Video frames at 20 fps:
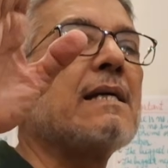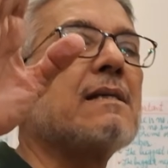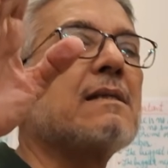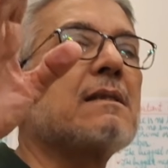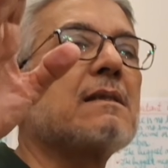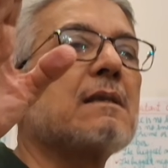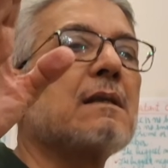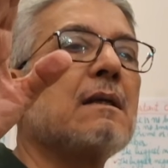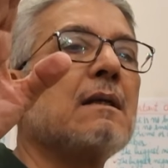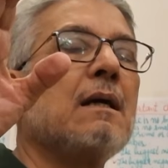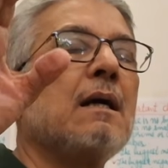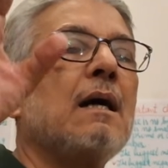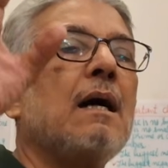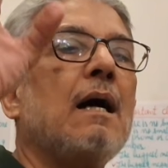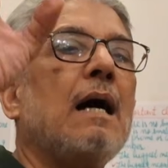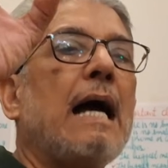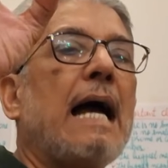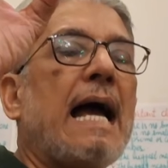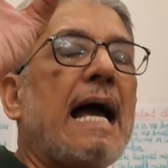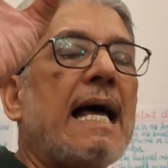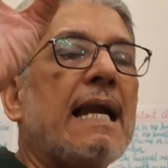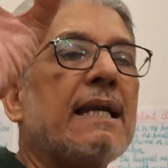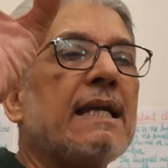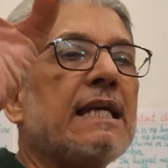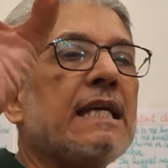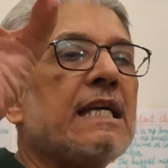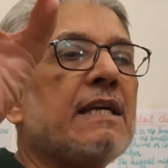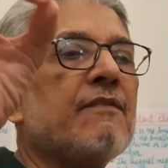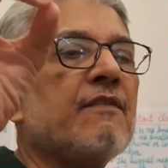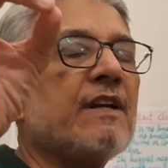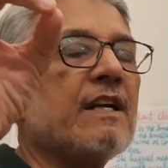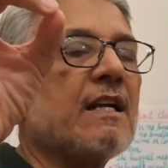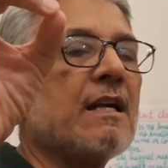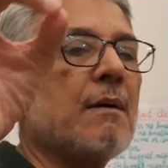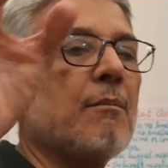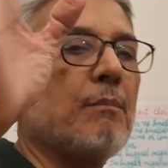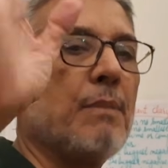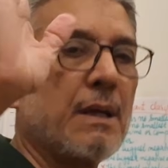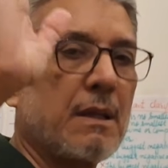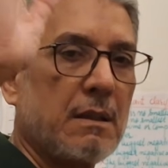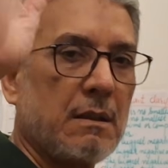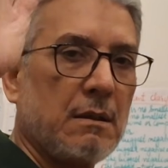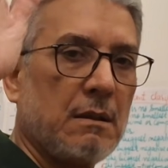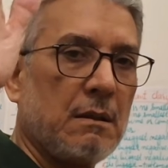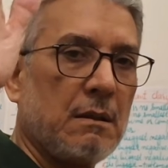is an even number.